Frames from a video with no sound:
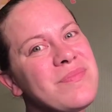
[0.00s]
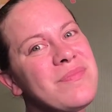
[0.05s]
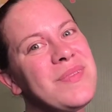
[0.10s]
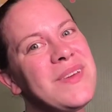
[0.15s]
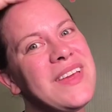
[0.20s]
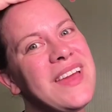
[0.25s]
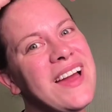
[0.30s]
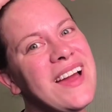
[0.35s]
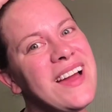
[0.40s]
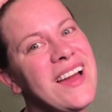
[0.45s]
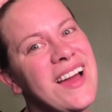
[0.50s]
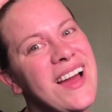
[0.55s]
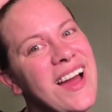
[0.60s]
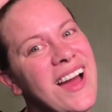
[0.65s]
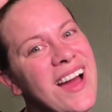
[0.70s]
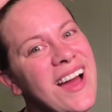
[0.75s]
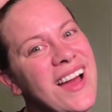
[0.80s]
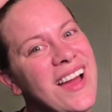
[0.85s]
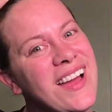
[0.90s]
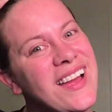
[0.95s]
but yeah,
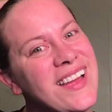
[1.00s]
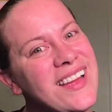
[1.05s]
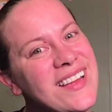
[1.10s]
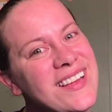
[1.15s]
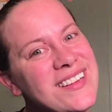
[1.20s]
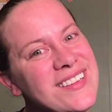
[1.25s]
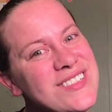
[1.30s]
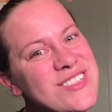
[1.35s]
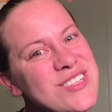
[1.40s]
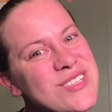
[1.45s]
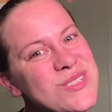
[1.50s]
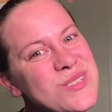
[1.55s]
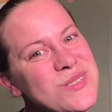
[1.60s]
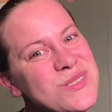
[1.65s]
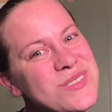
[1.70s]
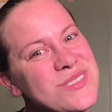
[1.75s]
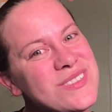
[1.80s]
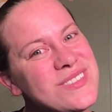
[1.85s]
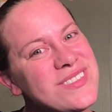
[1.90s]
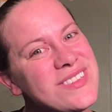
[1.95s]
I
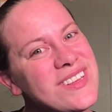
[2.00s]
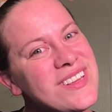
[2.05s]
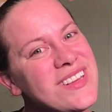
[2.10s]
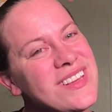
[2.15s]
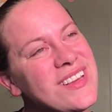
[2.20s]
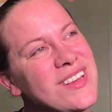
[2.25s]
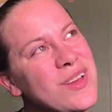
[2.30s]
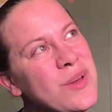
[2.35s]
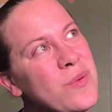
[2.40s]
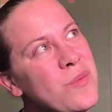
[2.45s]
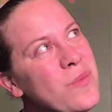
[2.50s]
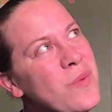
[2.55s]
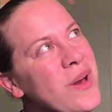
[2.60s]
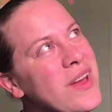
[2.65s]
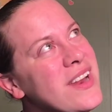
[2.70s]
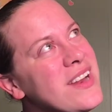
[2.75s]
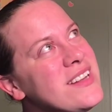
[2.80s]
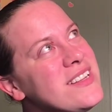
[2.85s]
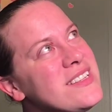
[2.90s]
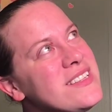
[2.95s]
just
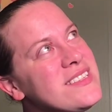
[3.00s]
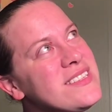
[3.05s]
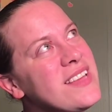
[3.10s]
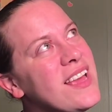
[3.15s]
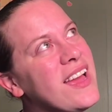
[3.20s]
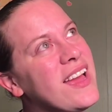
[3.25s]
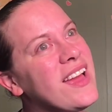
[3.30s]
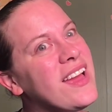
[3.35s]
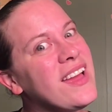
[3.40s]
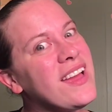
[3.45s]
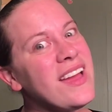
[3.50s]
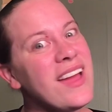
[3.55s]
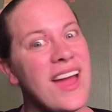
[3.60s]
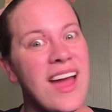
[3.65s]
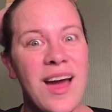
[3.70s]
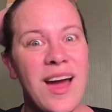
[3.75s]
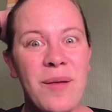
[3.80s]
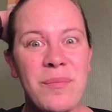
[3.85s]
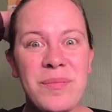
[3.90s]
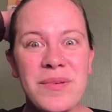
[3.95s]
wanted to say
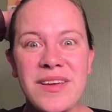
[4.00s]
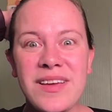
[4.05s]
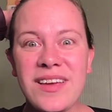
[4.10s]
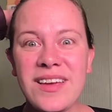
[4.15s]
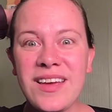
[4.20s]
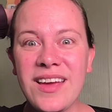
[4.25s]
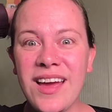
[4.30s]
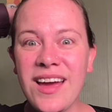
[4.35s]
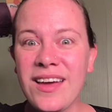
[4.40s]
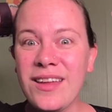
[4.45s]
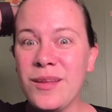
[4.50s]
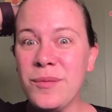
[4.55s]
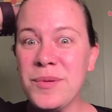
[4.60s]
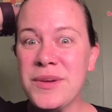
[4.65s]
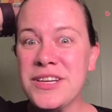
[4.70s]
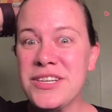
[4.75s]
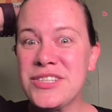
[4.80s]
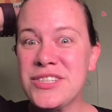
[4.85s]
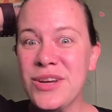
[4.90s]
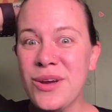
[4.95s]
happy
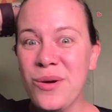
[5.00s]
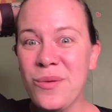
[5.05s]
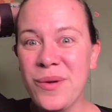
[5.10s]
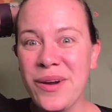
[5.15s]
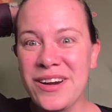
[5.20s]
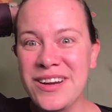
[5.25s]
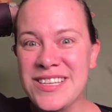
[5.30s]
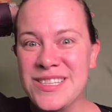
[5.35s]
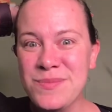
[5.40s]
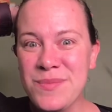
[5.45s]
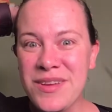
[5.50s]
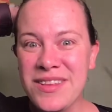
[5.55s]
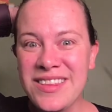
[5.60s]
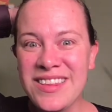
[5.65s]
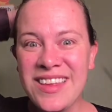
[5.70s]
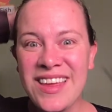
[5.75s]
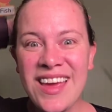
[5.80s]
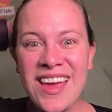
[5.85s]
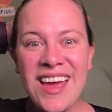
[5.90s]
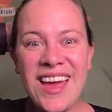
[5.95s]
Alopecia Awareness Month,
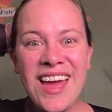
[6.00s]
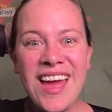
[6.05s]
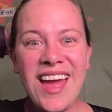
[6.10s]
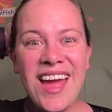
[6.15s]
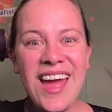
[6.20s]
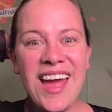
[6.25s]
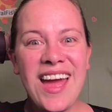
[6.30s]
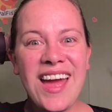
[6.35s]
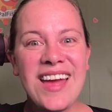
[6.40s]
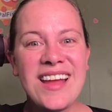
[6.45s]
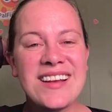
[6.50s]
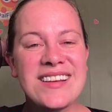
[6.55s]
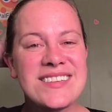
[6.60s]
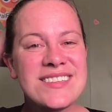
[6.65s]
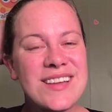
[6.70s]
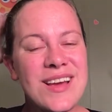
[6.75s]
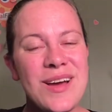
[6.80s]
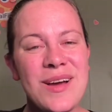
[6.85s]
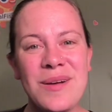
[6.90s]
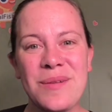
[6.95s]

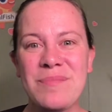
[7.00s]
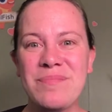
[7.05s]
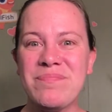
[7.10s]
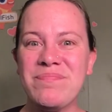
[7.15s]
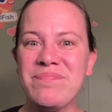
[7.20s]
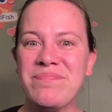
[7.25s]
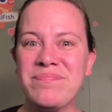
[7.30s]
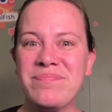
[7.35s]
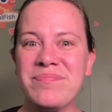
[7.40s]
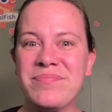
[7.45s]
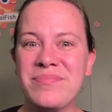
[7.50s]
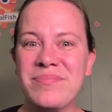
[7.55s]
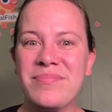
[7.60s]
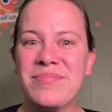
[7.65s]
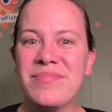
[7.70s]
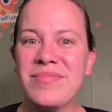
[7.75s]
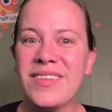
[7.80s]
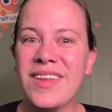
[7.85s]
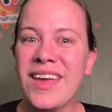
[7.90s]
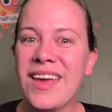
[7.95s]
and um,
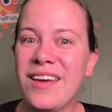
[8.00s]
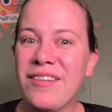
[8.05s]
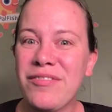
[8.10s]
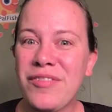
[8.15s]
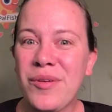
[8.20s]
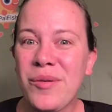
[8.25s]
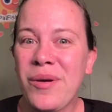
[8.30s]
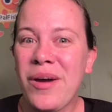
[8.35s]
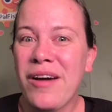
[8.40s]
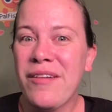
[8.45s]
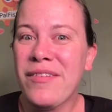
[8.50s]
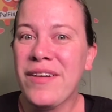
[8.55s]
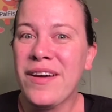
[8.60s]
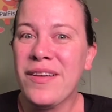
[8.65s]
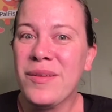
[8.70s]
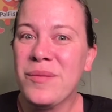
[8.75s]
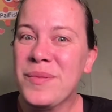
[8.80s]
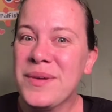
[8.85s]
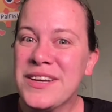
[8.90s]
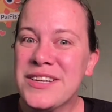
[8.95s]
if you have
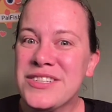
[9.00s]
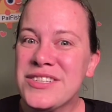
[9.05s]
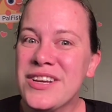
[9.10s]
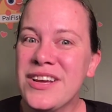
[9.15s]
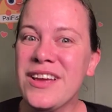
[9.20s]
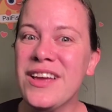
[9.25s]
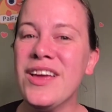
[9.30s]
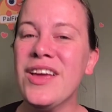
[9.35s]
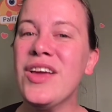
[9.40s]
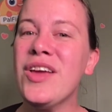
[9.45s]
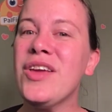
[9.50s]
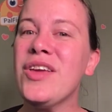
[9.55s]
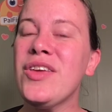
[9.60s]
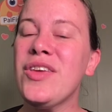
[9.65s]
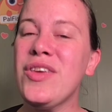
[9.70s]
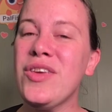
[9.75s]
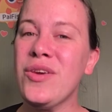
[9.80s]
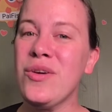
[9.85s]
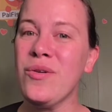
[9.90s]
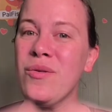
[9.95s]
alopecia,
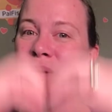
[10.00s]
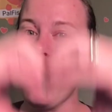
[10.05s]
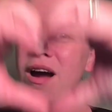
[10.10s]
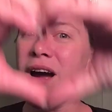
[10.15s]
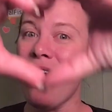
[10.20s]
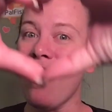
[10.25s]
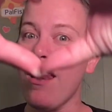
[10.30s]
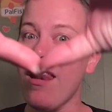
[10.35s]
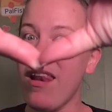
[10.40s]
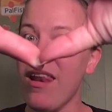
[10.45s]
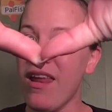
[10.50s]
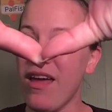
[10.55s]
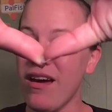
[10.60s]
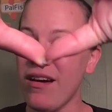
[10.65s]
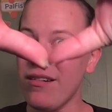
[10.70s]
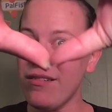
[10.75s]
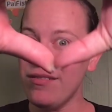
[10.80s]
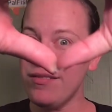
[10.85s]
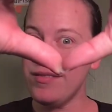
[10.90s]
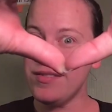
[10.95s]
you are
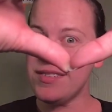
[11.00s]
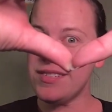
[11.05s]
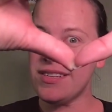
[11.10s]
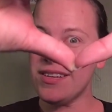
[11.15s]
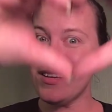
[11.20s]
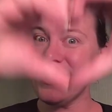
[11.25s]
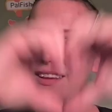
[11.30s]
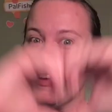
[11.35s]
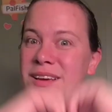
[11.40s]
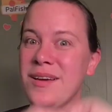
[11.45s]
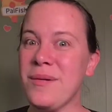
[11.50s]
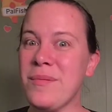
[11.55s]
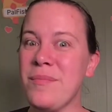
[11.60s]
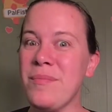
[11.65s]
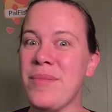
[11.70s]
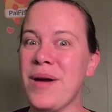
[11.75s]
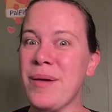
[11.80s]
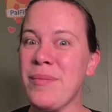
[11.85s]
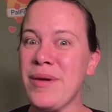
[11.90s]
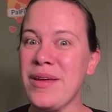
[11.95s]
loved
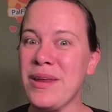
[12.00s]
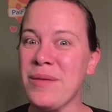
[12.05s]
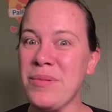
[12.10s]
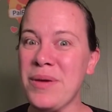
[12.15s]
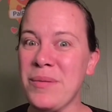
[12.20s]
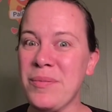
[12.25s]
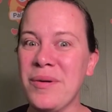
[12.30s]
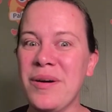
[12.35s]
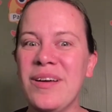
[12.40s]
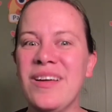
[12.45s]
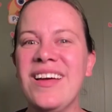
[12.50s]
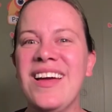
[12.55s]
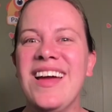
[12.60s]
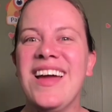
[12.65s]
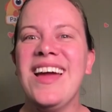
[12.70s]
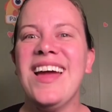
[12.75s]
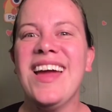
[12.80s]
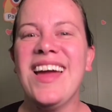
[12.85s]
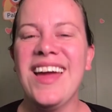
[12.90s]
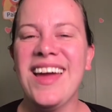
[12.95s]
by many people,
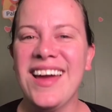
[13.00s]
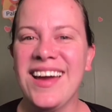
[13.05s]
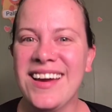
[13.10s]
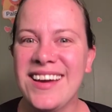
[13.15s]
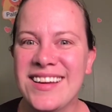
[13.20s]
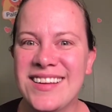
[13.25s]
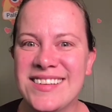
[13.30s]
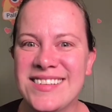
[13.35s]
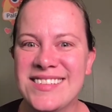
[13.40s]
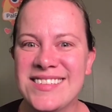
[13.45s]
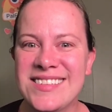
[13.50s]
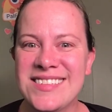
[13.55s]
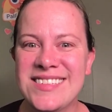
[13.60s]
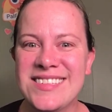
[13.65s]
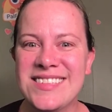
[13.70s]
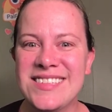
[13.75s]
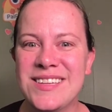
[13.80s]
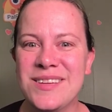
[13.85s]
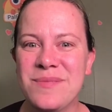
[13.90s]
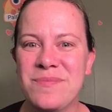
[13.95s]
and
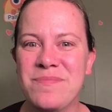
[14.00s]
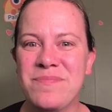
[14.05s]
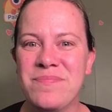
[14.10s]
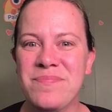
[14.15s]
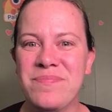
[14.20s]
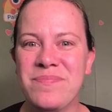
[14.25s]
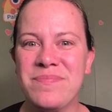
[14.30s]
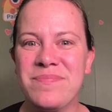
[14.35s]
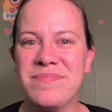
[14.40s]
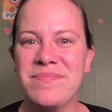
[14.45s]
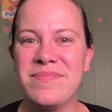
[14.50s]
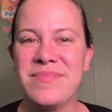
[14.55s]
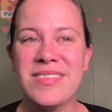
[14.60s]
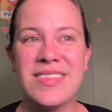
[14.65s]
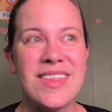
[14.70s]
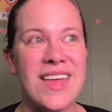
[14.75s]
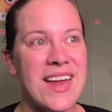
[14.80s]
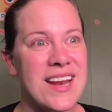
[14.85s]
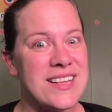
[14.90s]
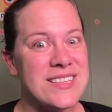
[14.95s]

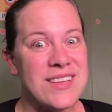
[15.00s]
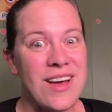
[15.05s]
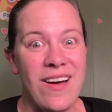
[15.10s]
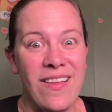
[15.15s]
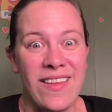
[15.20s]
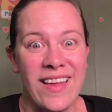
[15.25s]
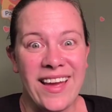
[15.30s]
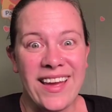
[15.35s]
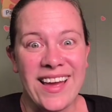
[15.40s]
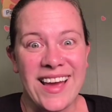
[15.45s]
that is all, I